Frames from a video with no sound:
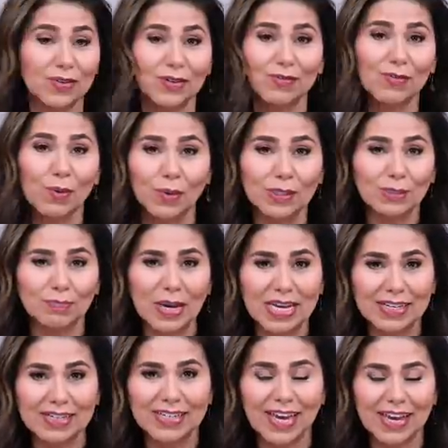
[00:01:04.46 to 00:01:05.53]
can of course
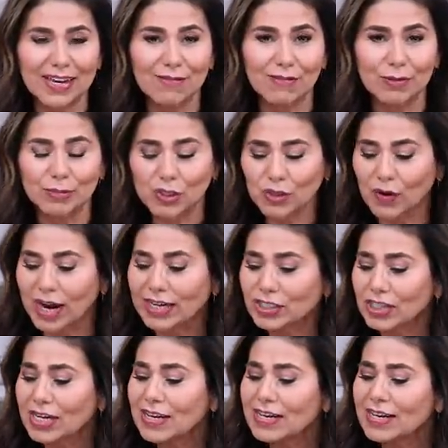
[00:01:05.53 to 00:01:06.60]
bake a cake from
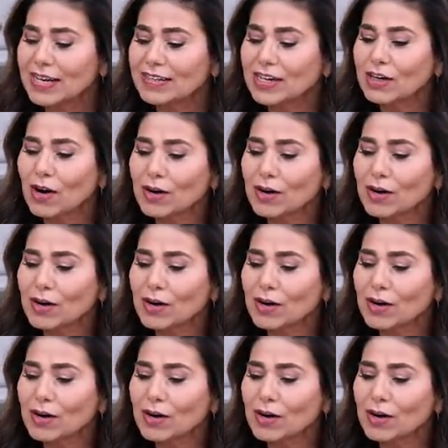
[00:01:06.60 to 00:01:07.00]
scratch. And then